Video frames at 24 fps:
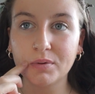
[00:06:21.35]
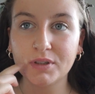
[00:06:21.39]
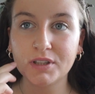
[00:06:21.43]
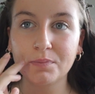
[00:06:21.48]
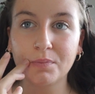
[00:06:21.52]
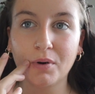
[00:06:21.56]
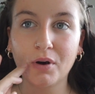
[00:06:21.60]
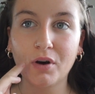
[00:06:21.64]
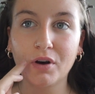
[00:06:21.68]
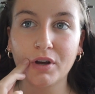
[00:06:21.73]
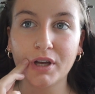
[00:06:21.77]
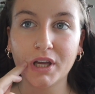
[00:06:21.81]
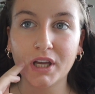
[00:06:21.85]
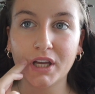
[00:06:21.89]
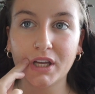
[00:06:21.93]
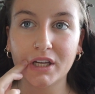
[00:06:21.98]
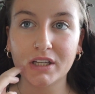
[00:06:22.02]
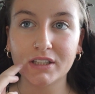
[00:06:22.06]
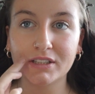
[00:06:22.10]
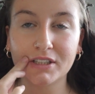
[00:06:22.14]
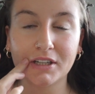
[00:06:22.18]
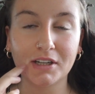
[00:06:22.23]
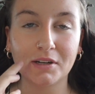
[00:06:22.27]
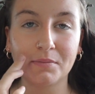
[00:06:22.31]
spotty,
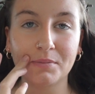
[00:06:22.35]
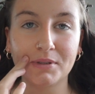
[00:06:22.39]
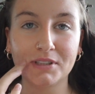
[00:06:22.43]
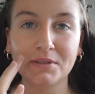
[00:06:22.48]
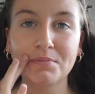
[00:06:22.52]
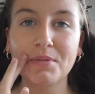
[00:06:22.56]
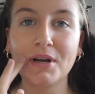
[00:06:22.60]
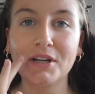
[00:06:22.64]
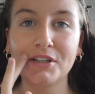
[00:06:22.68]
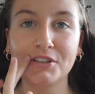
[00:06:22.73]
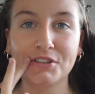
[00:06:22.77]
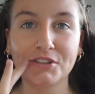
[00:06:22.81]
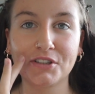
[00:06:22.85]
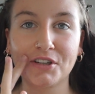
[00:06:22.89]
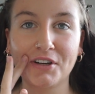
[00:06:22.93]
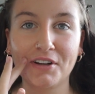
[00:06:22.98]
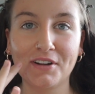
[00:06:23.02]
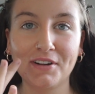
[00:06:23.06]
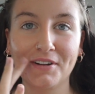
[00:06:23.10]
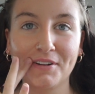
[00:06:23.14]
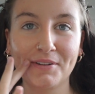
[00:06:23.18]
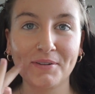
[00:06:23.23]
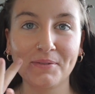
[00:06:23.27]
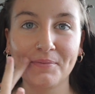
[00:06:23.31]
it's going to be
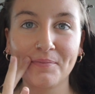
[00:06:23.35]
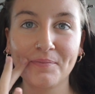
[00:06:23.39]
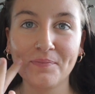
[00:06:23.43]
symmetrical.